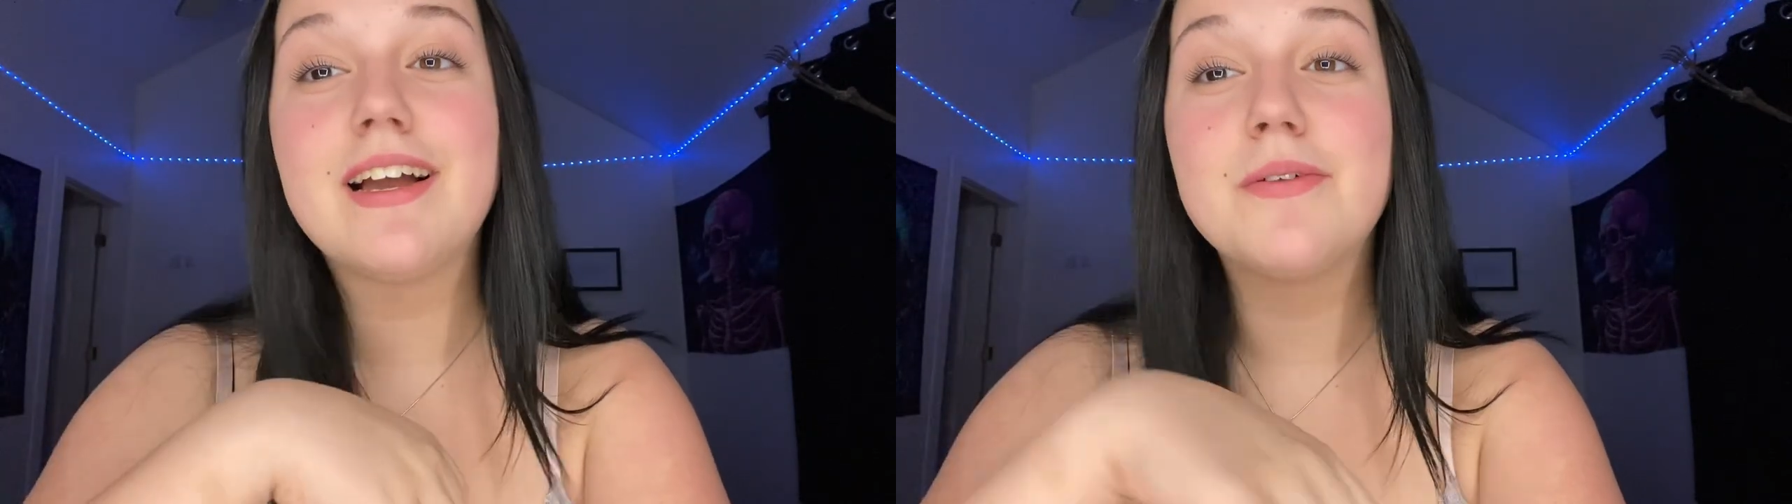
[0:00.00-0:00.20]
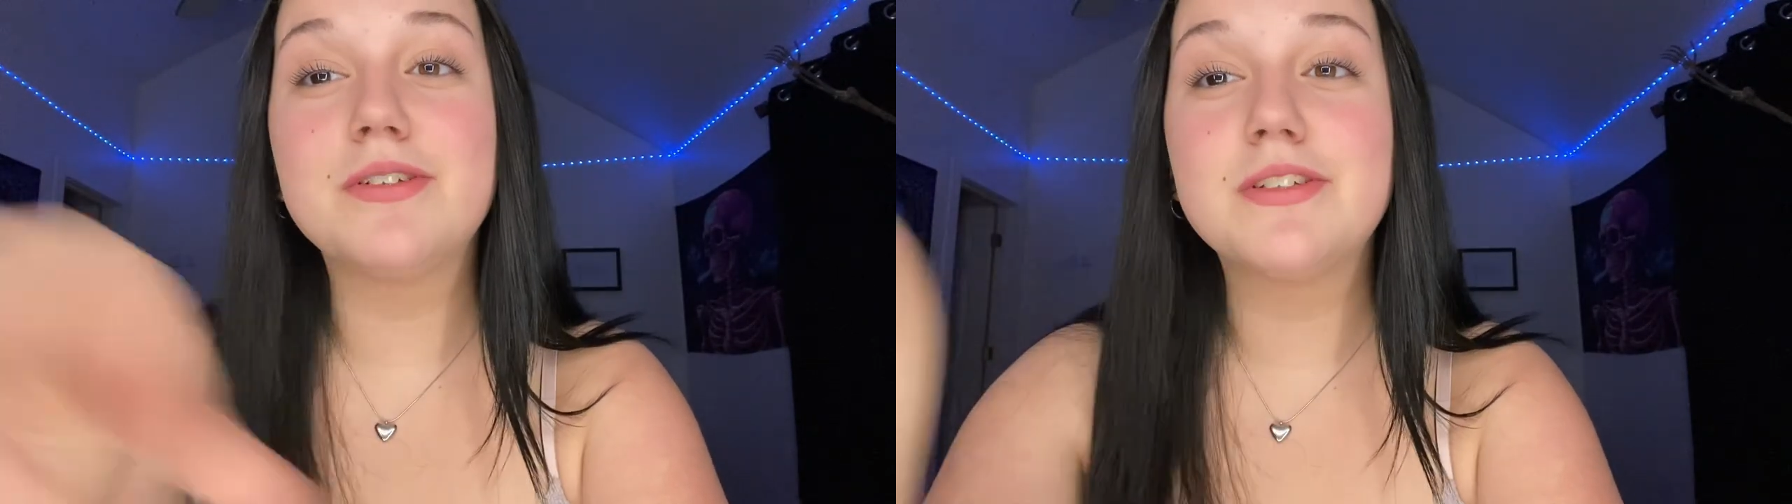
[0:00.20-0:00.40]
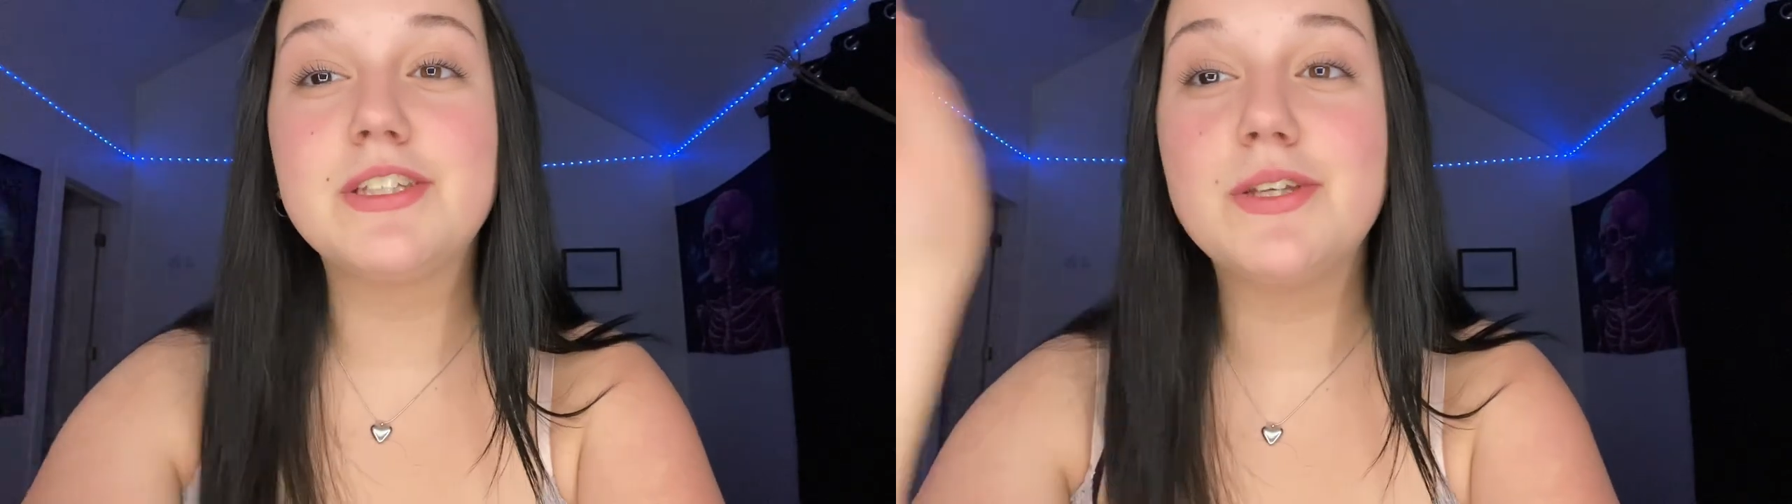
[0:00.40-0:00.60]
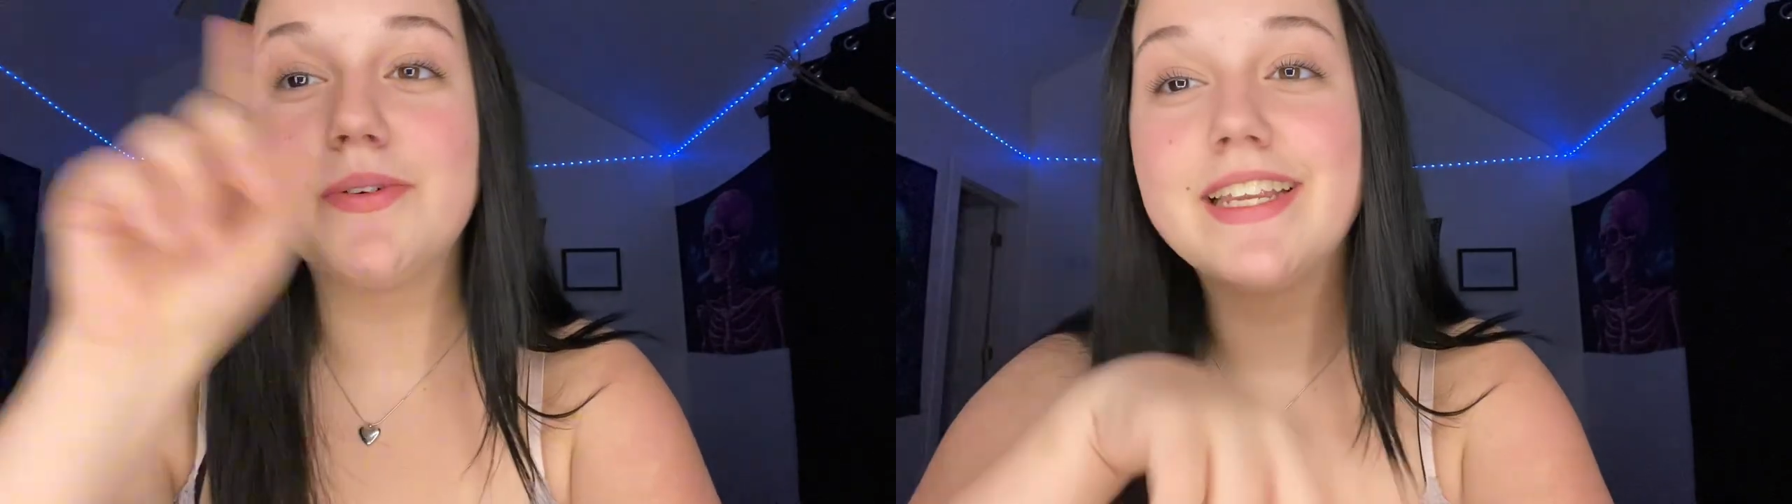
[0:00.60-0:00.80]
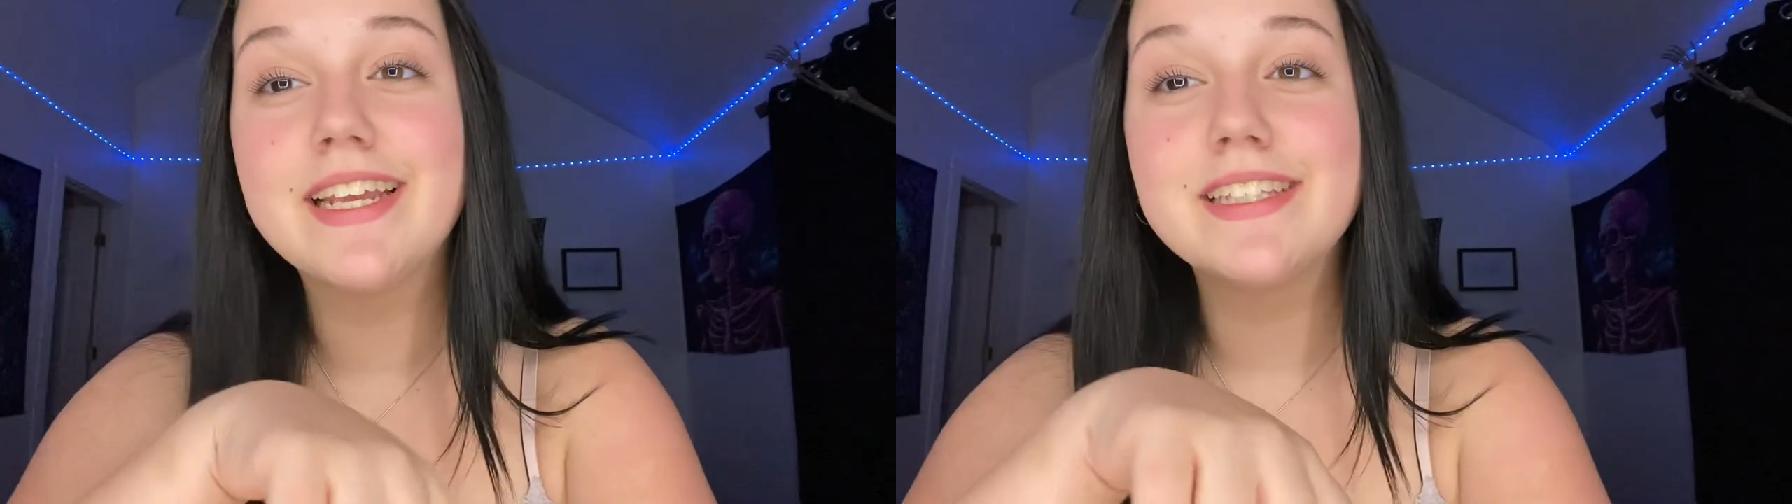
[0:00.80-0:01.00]
I will see you
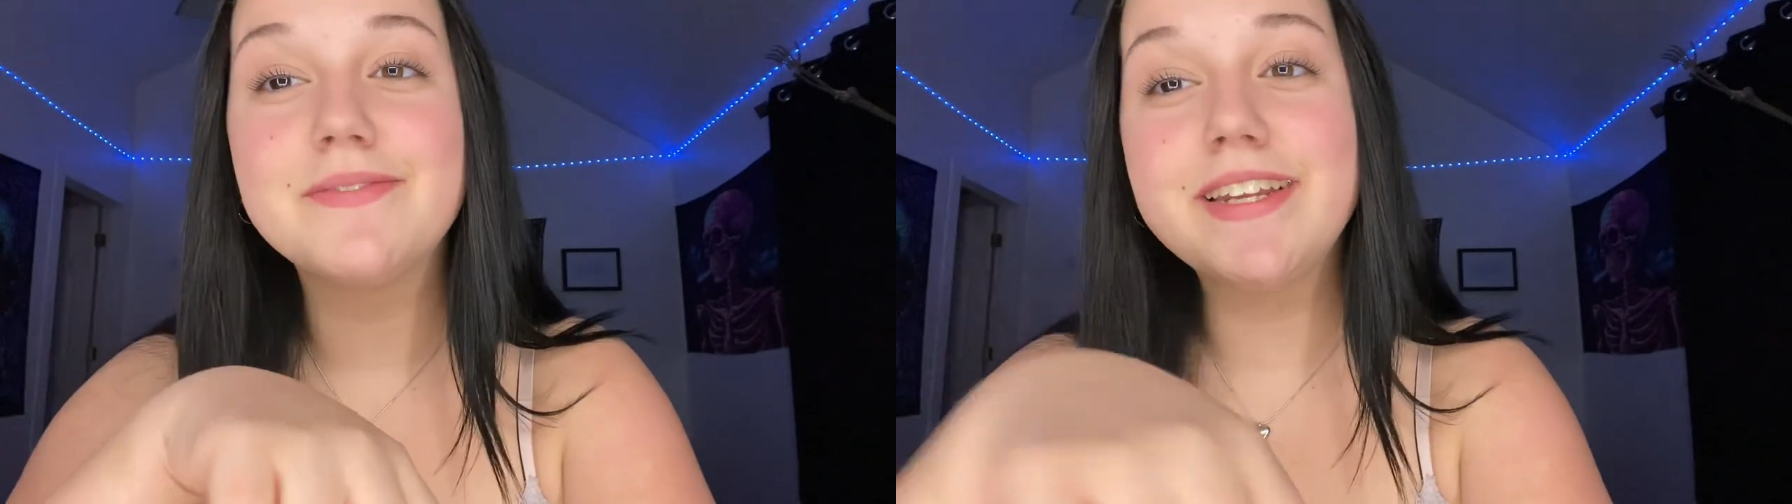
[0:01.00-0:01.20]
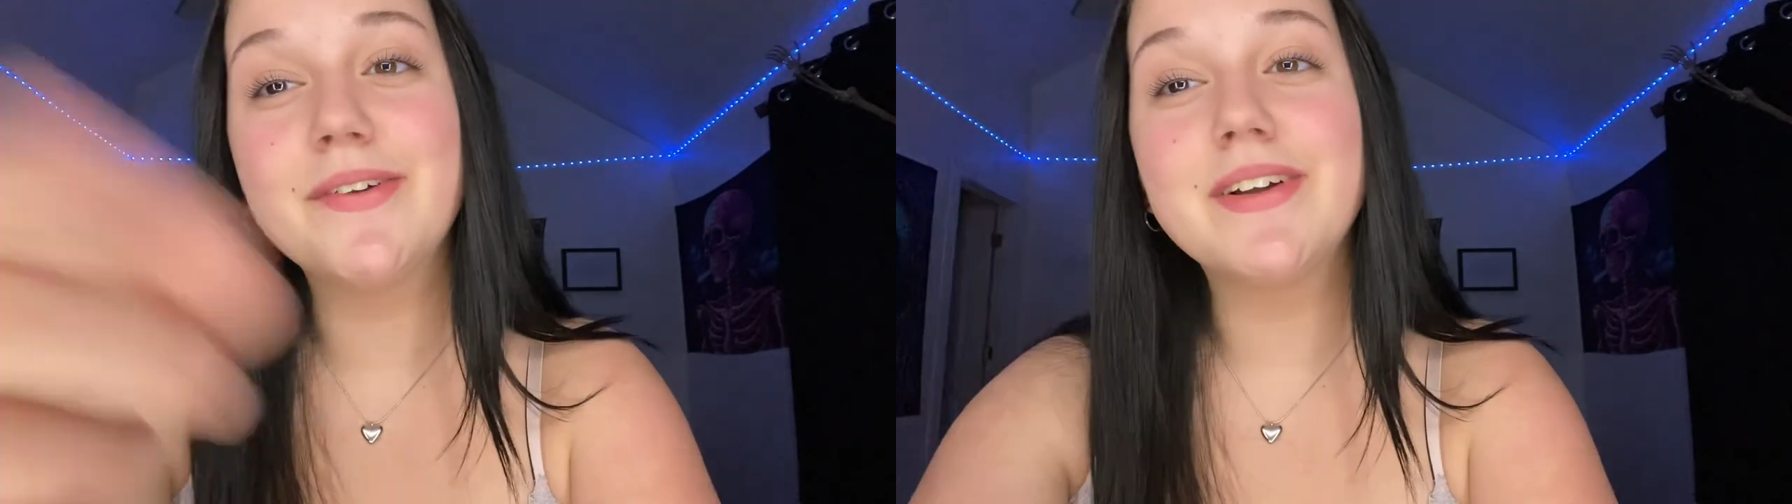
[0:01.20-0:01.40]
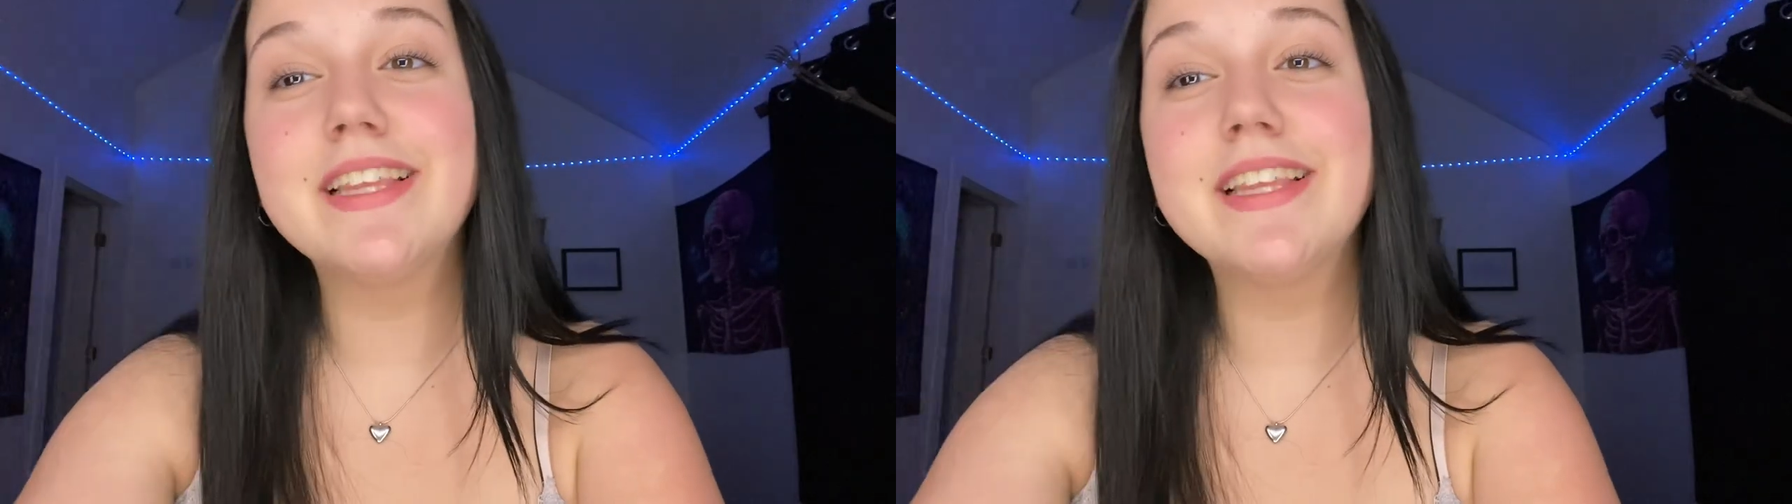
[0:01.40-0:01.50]
in the next video. I